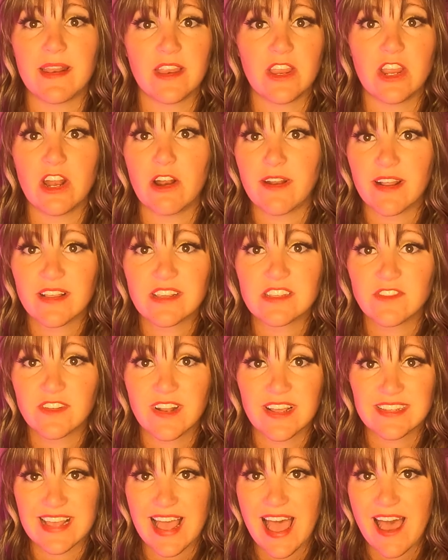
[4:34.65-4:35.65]
and, you know, Douglasville
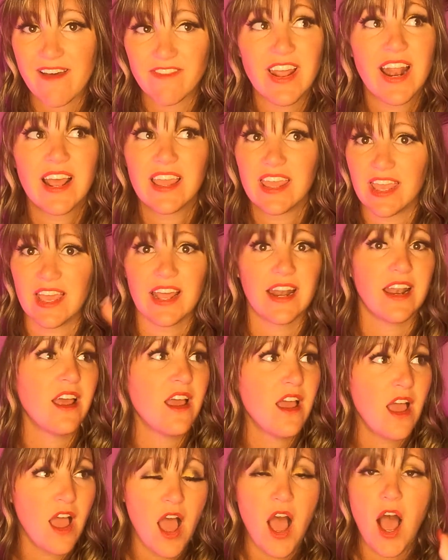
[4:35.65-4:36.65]
doesn't have it, again,
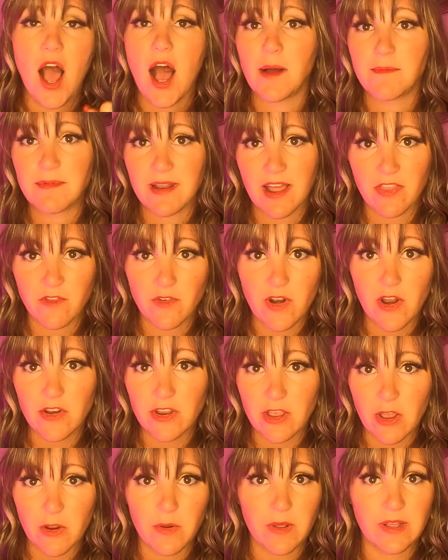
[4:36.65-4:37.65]
hop down the road
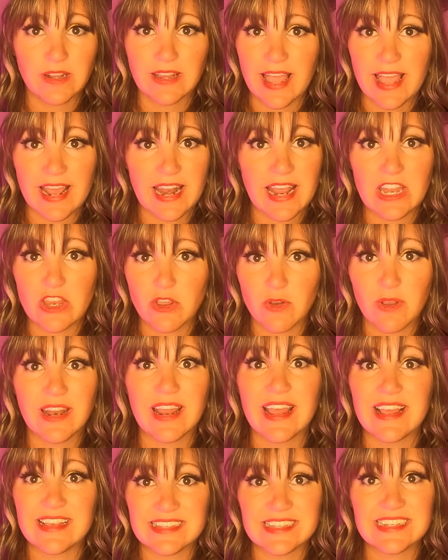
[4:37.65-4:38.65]
and go to Atlanta and you can
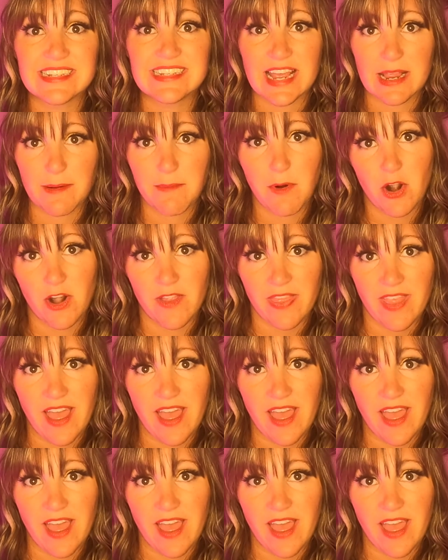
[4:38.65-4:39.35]
easily take part in